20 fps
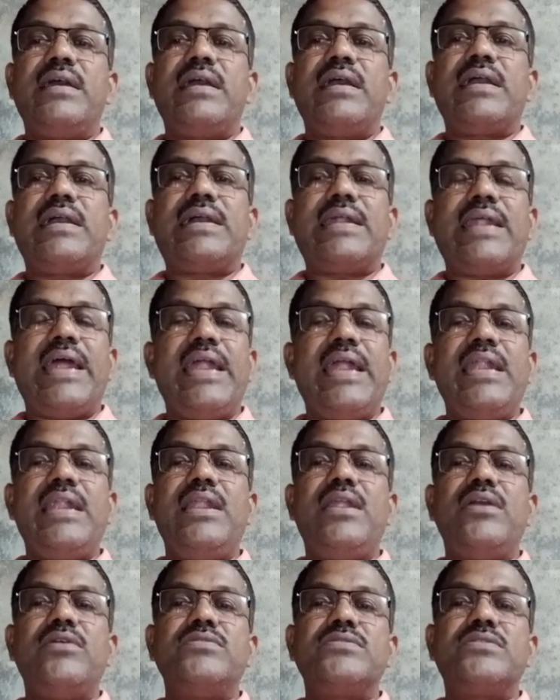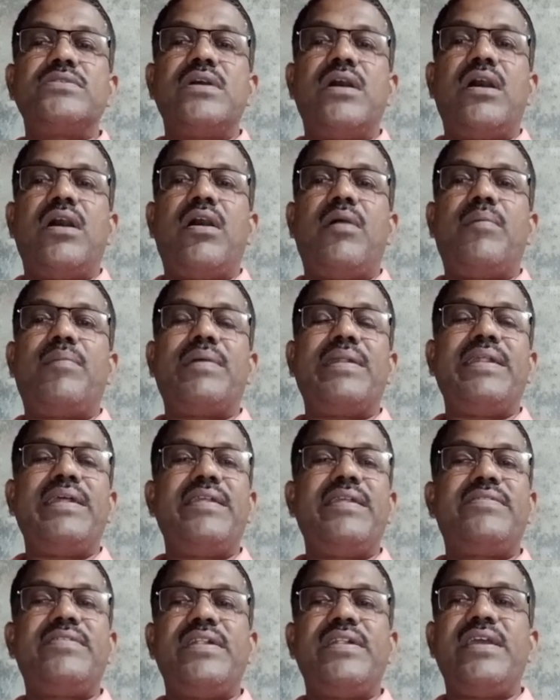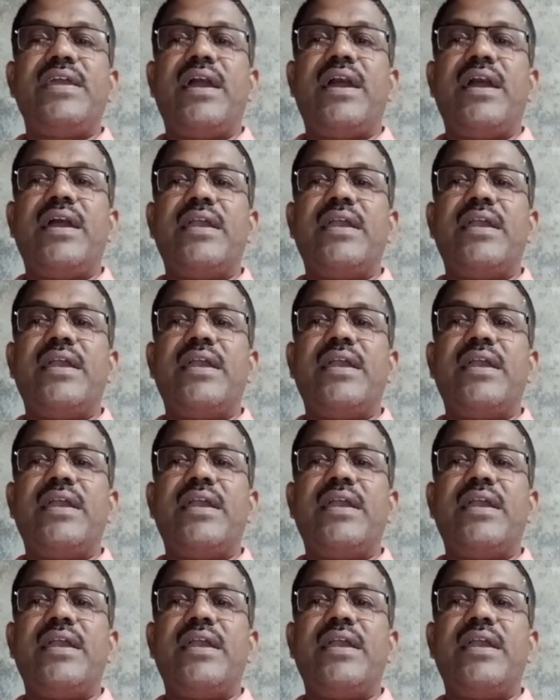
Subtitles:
grind leaves of Glycidia